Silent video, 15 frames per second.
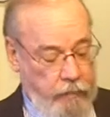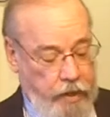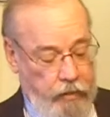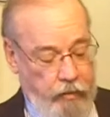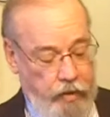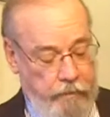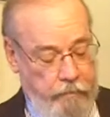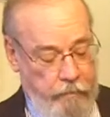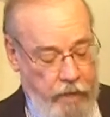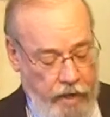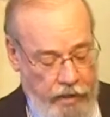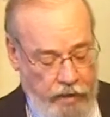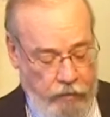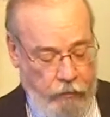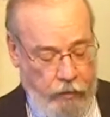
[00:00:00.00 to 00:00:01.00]
But we
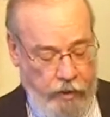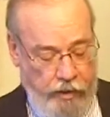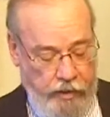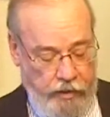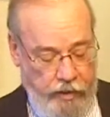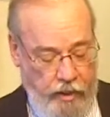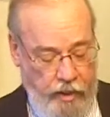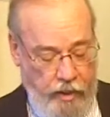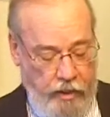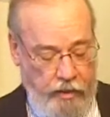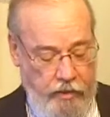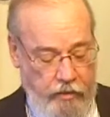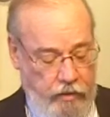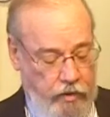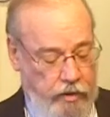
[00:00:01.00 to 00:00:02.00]
must praise
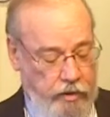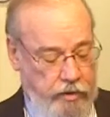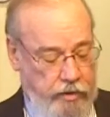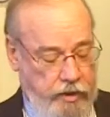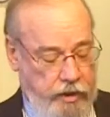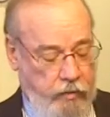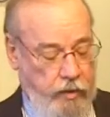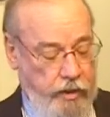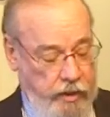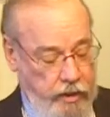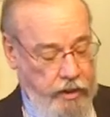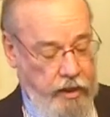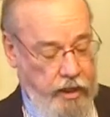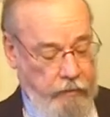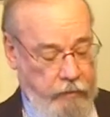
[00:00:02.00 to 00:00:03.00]
God in order to see what he
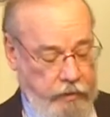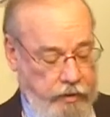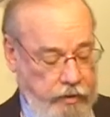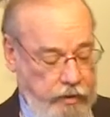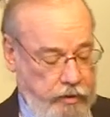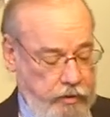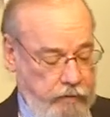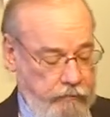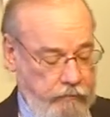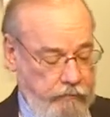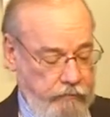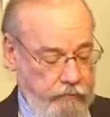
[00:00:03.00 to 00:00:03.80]
accomplishes.